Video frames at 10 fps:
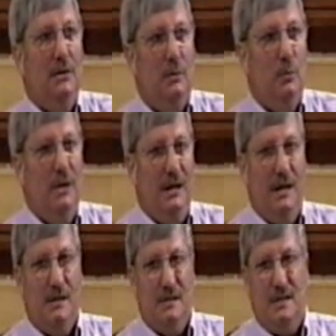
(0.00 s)
What kind
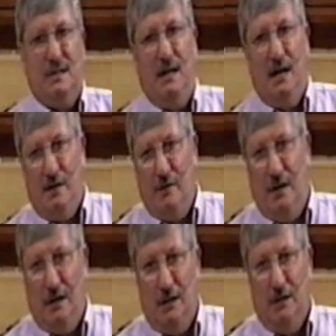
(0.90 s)
of society are they
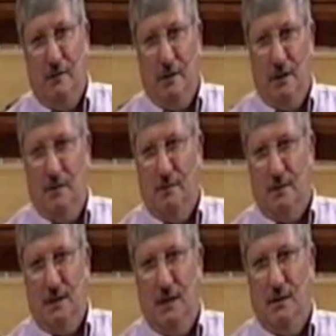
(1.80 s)
going to live in
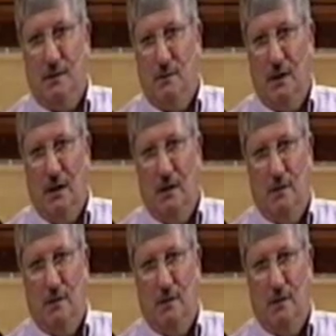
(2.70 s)
10, 20 years?